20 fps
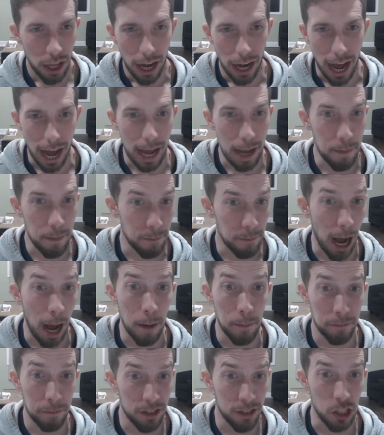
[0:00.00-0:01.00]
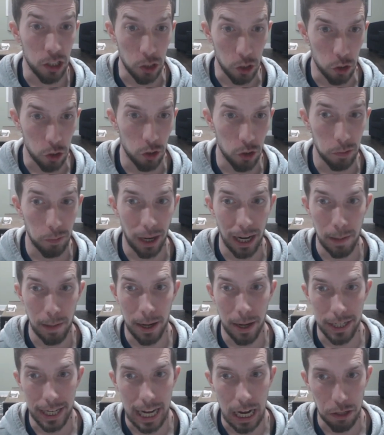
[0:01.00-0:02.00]
I'm feeling good right
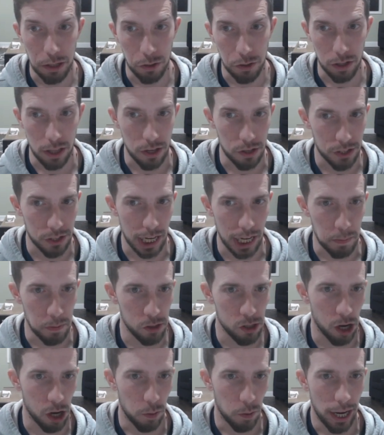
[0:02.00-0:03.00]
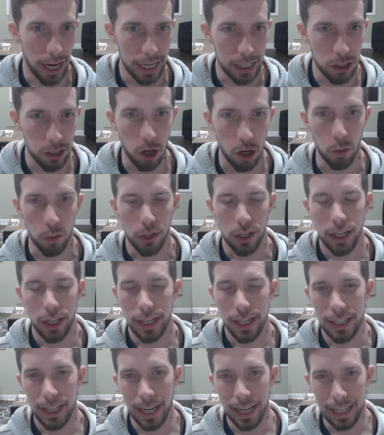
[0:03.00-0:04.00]
about now during this game. So I go
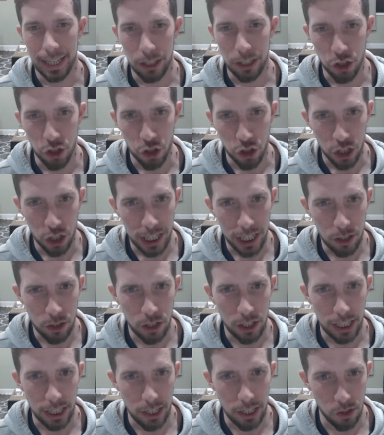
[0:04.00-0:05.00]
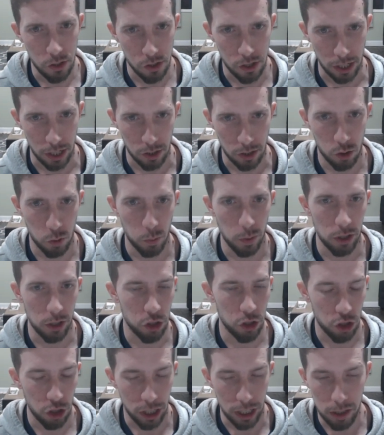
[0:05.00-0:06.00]
knight g to e6,
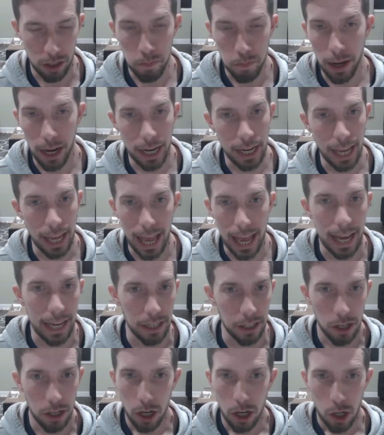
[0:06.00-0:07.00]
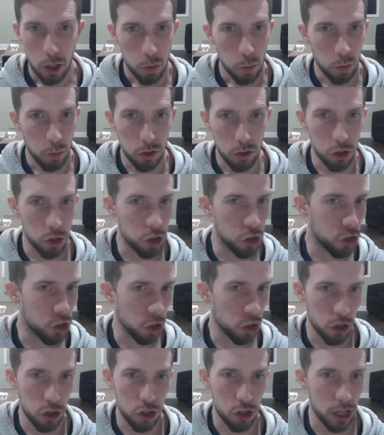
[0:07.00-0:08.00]
which in my head was
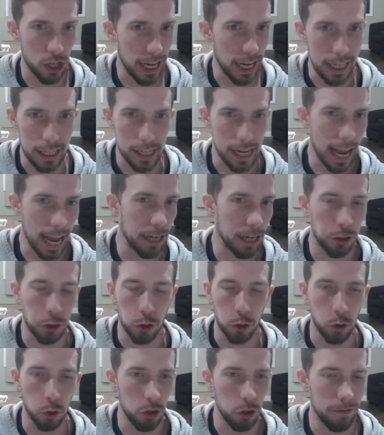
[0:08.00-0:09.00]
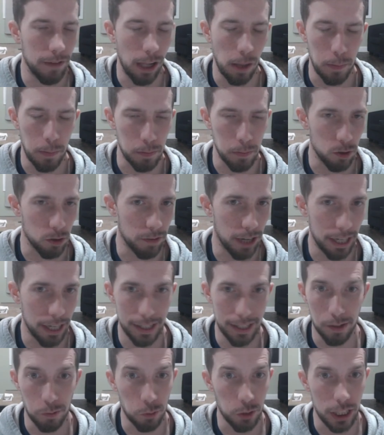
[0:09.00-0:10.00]
just a natural developing move. I
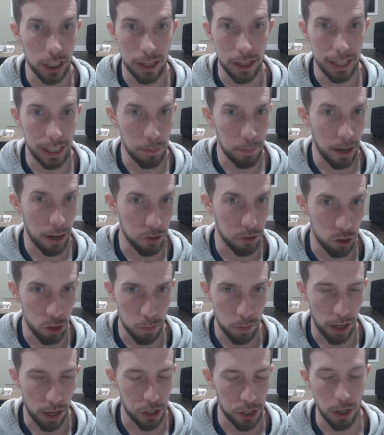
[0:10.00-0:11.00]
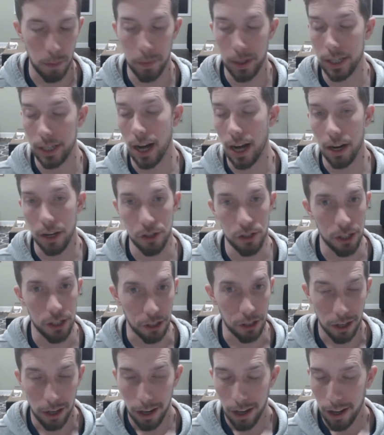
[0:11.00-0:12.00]
didn't really think about it too much. I'm being honest
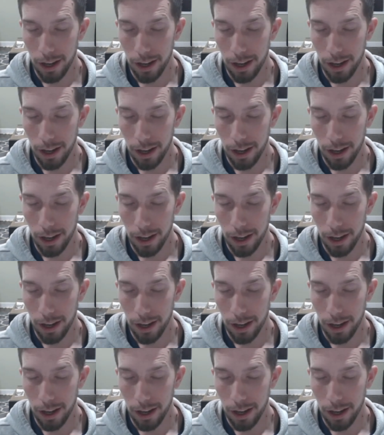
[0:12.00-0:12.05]
here.